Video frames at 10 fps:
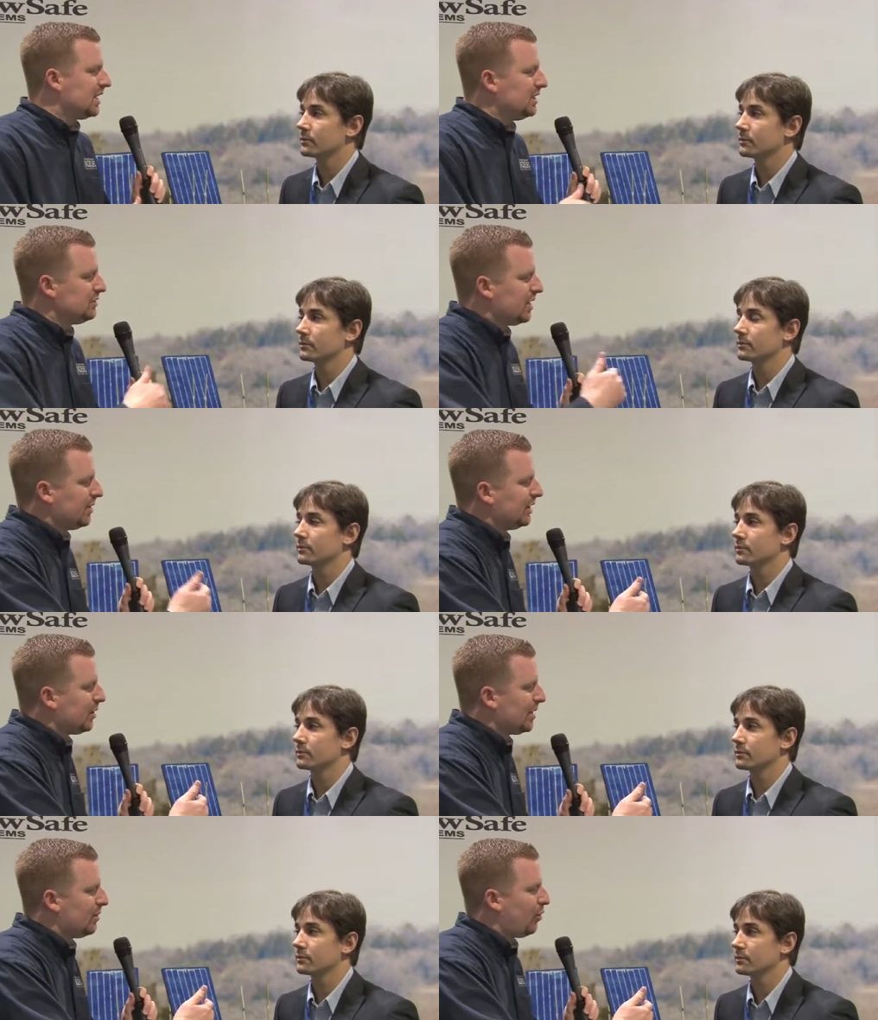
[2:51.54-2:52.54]
Speaker 1: Can you tell me a
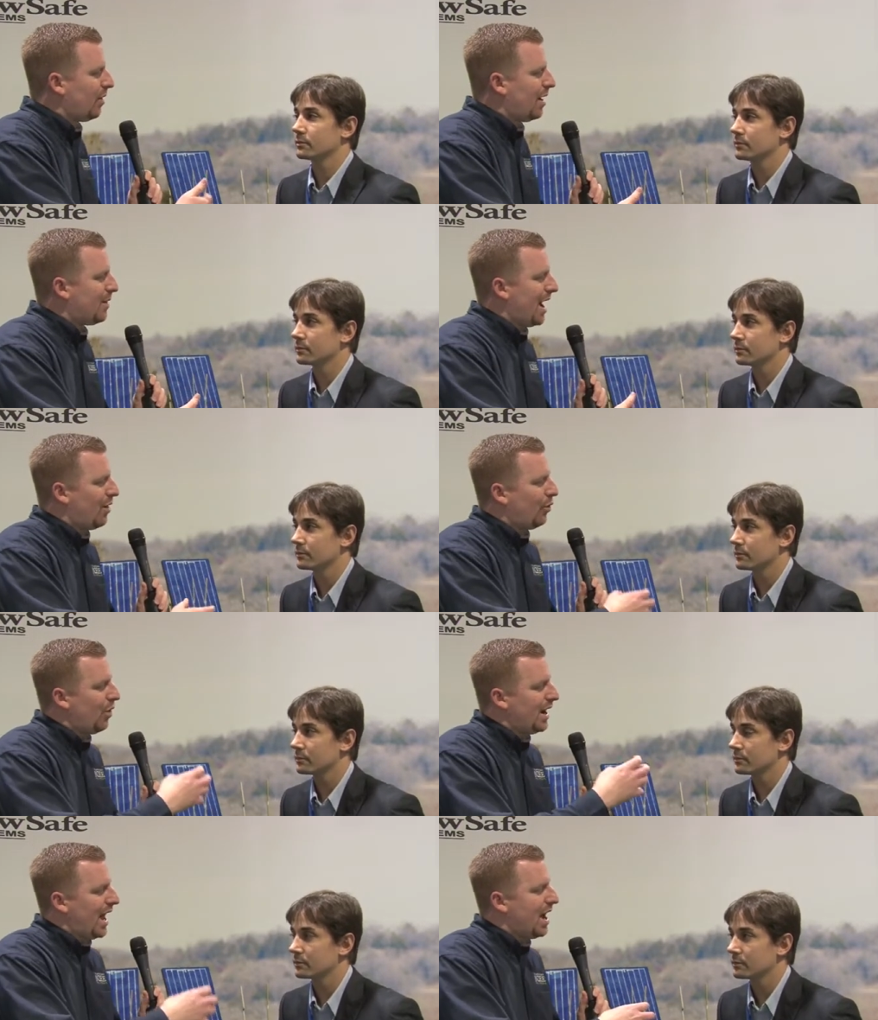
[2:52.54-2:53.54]
little bit about
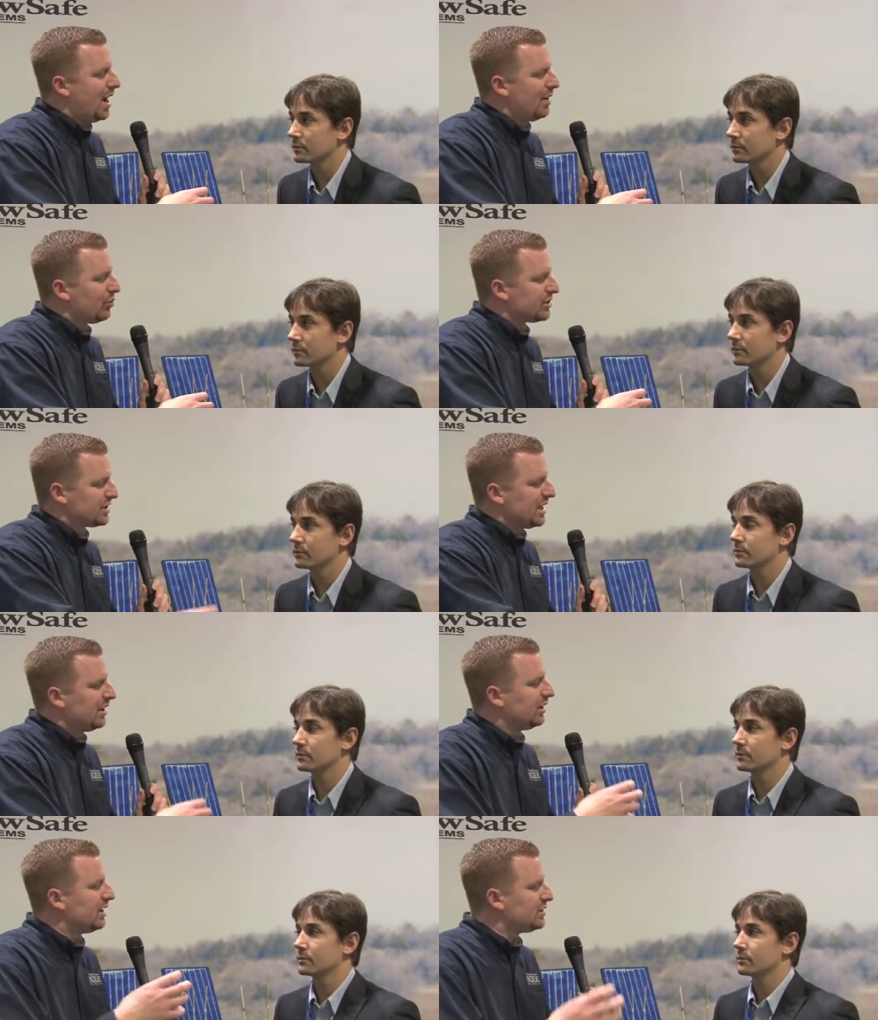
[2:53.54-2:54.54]
what uh,
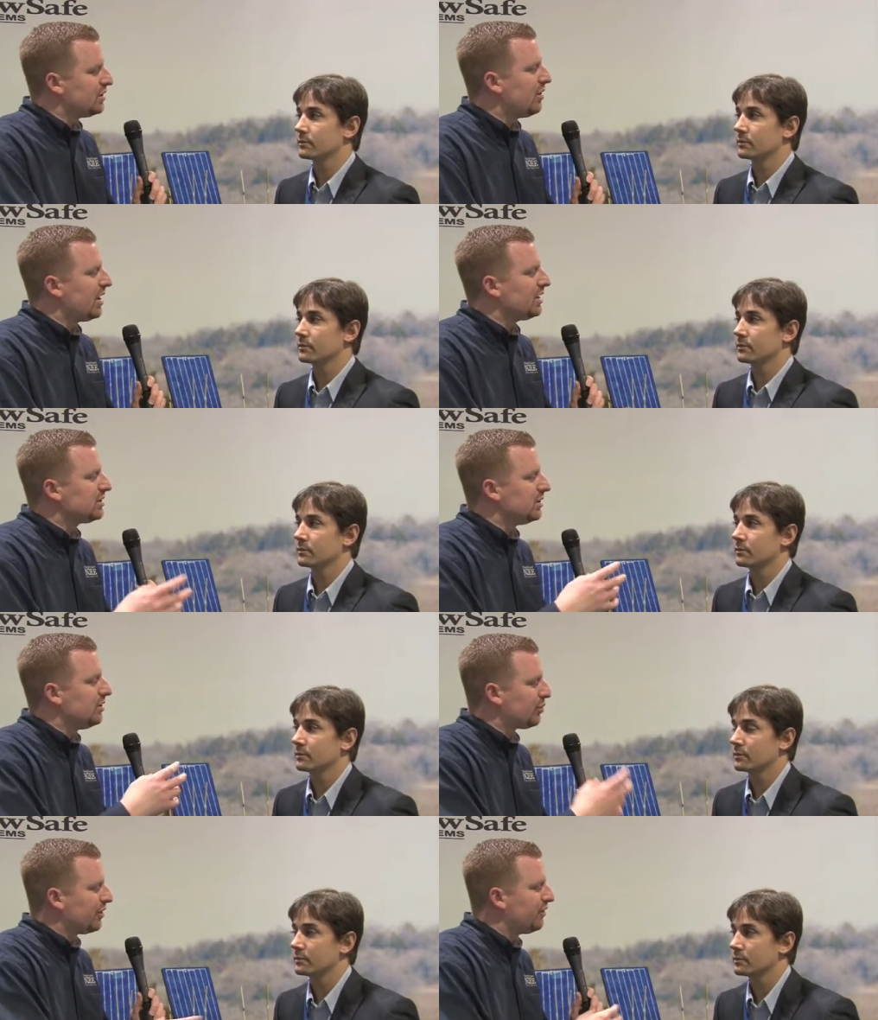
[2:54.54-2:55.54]
Brazil is doing to
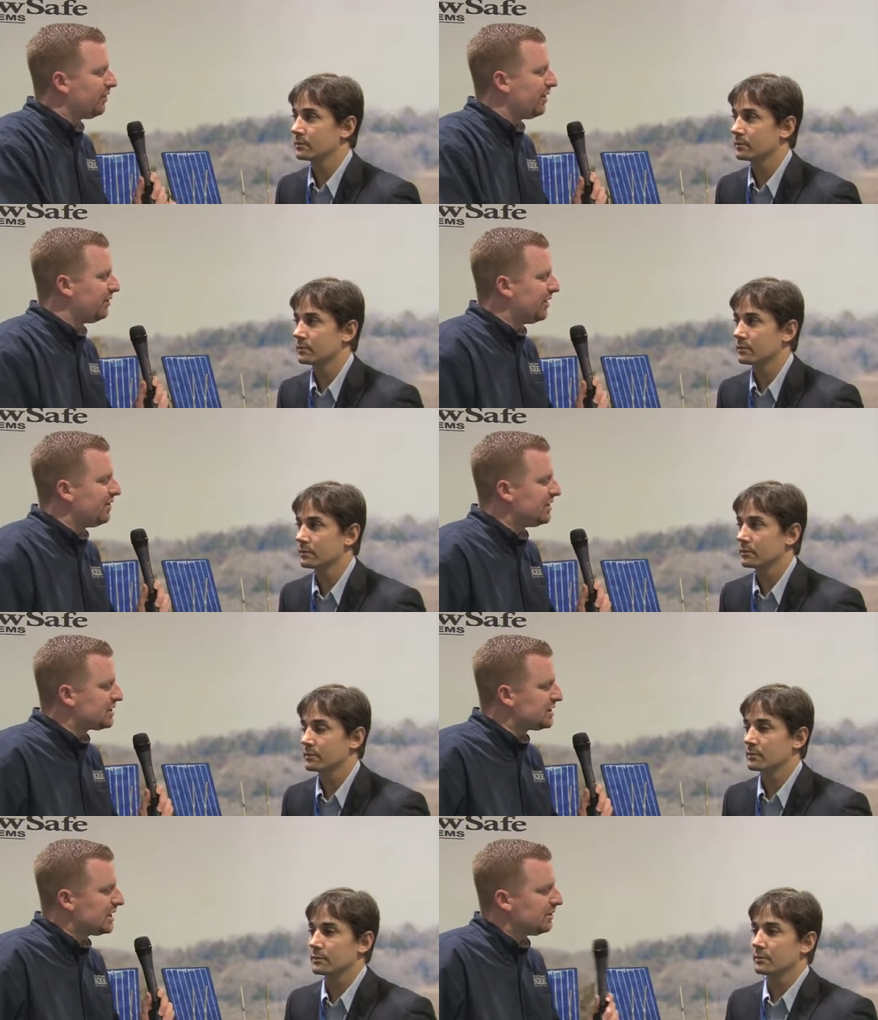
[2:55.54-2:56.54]
improve uh, feed
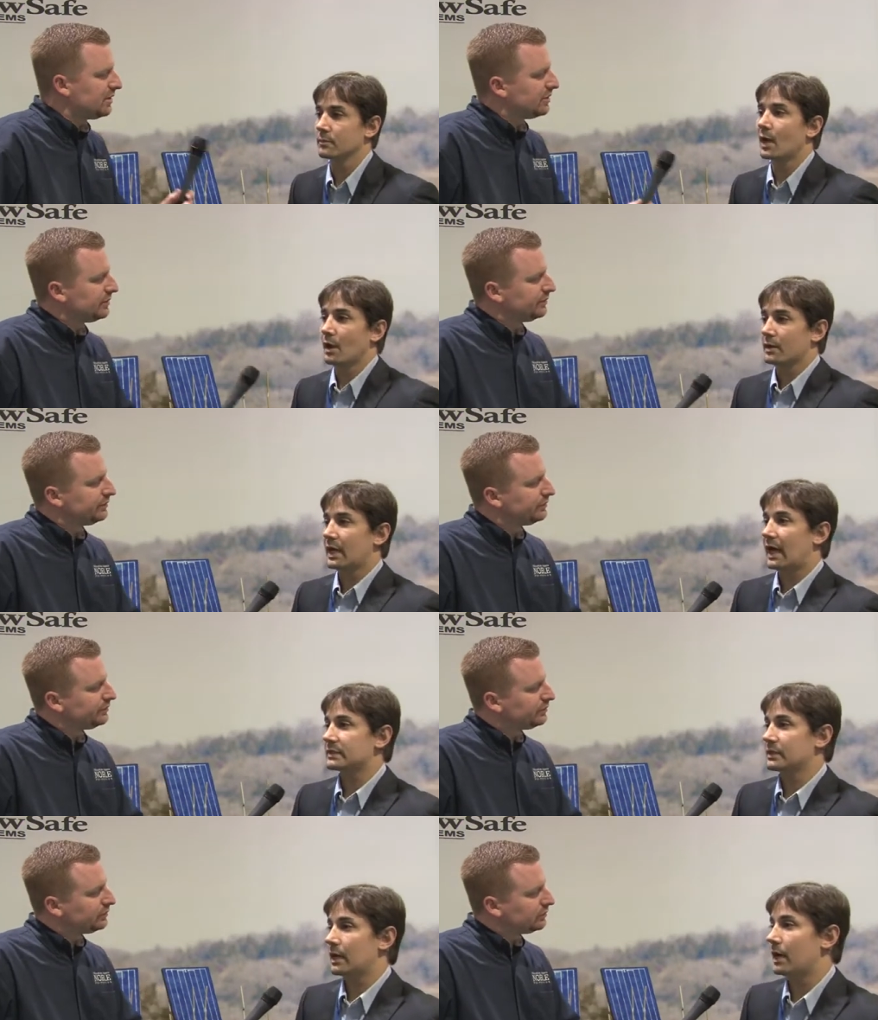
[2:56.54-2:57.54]
efficiency?
Speaker 2: Yeah,
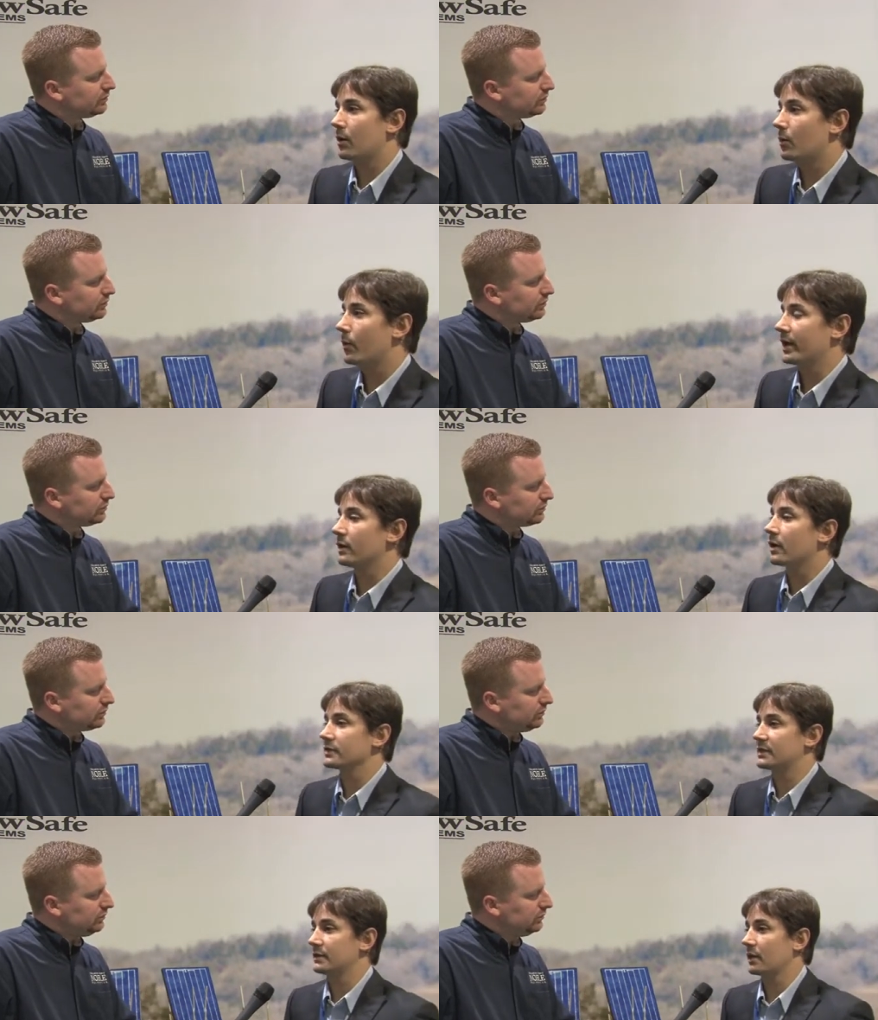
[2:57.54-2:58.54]
so uh, when you
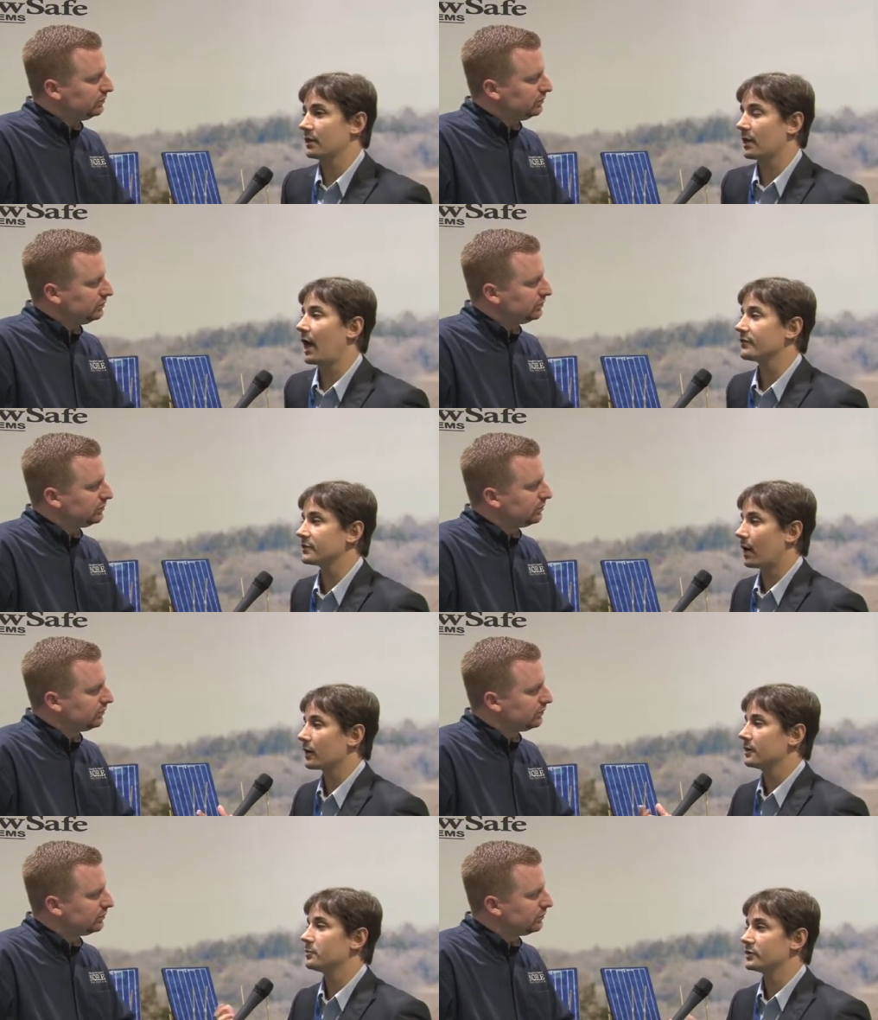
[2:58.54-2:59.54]
consider
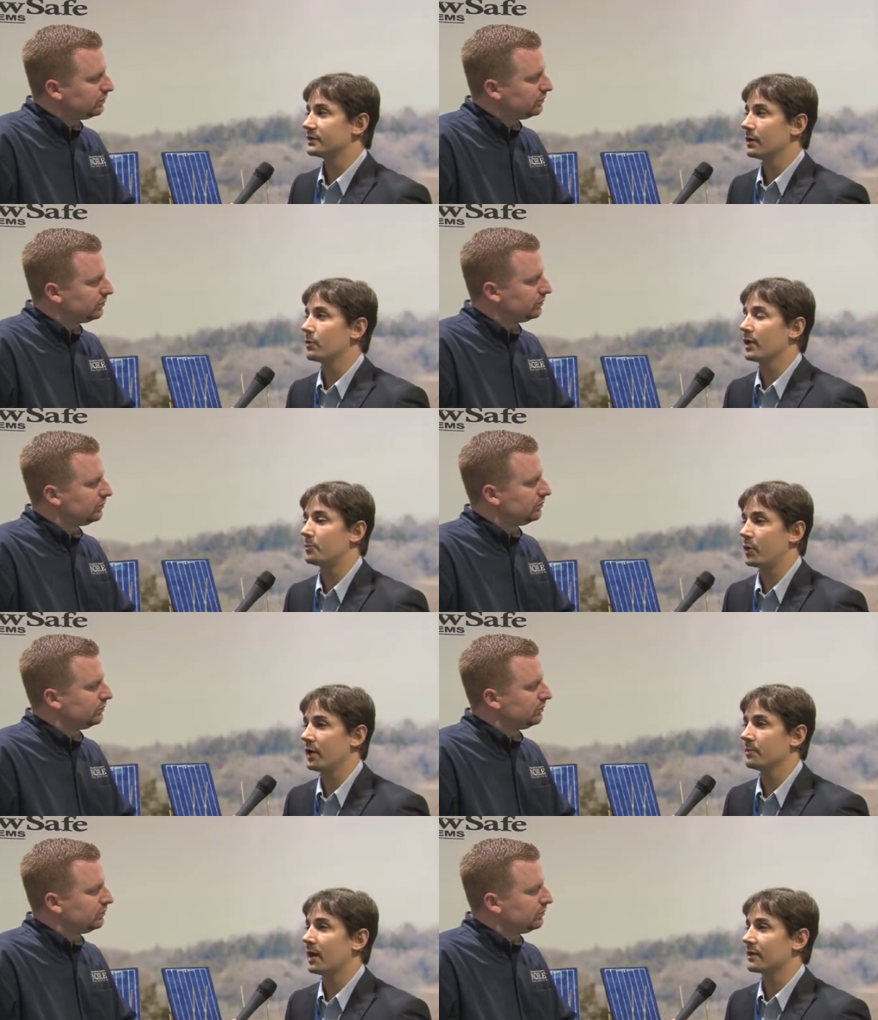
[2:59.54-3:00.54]
livestock in Brazil, we
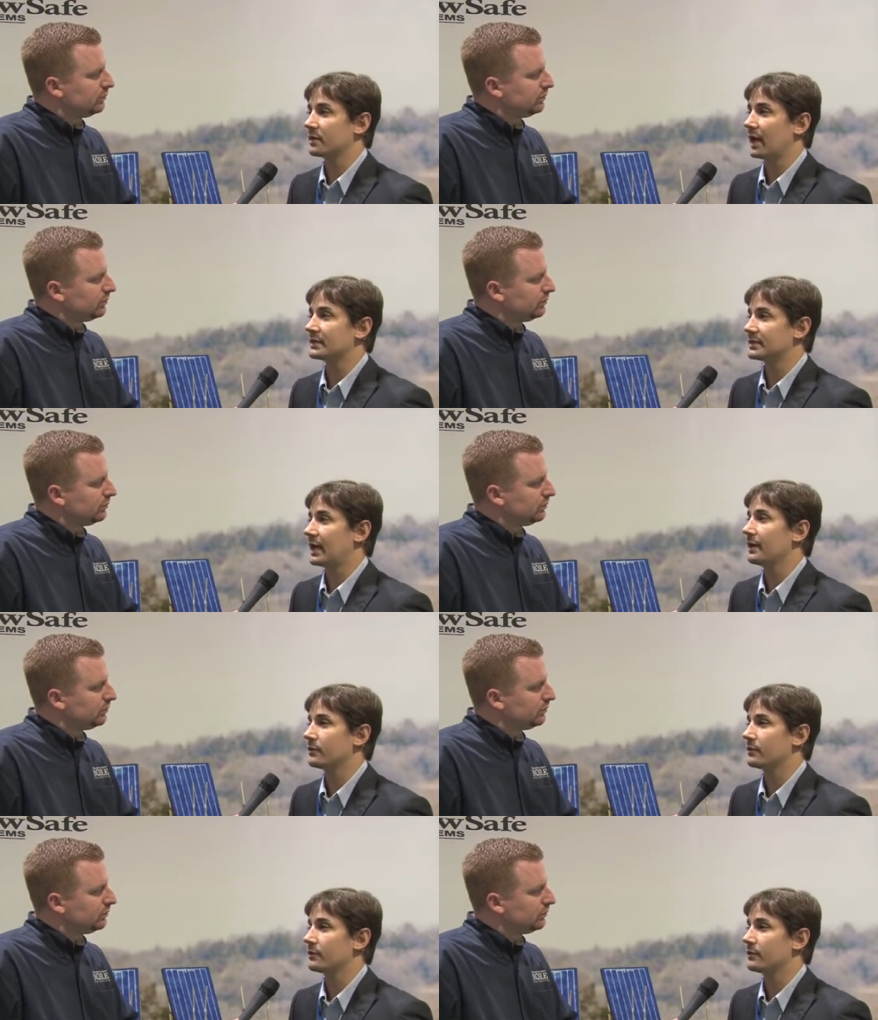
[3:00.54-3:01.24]
pretty much, let's say,